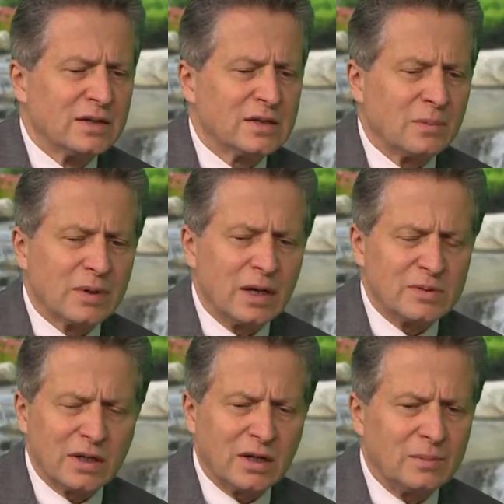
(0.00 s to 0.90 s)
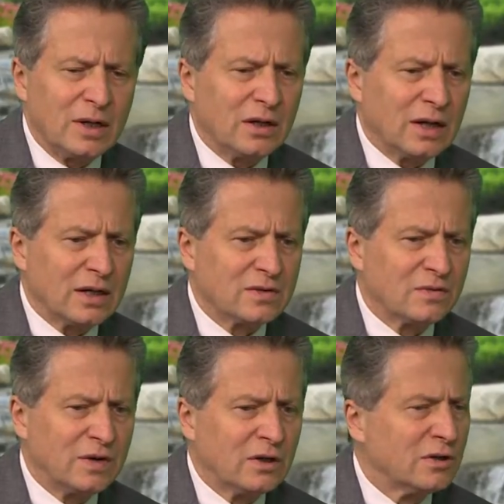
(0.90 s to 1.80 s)
Sometimes they come out as
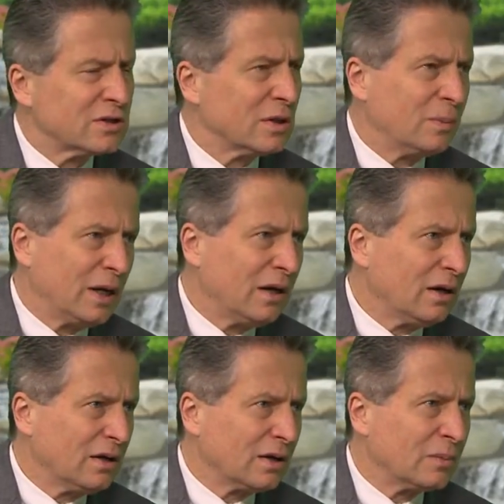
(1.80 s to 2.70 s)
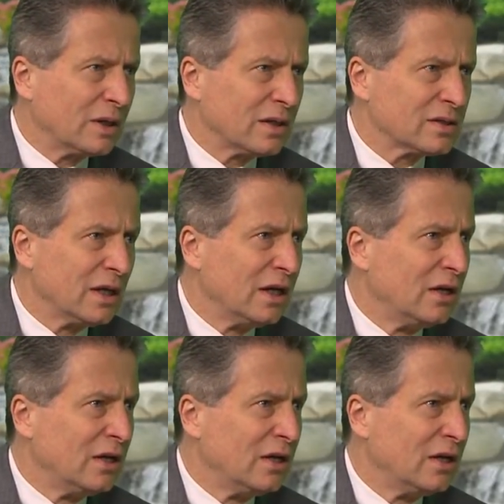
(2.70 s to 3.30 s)
failures in parenting because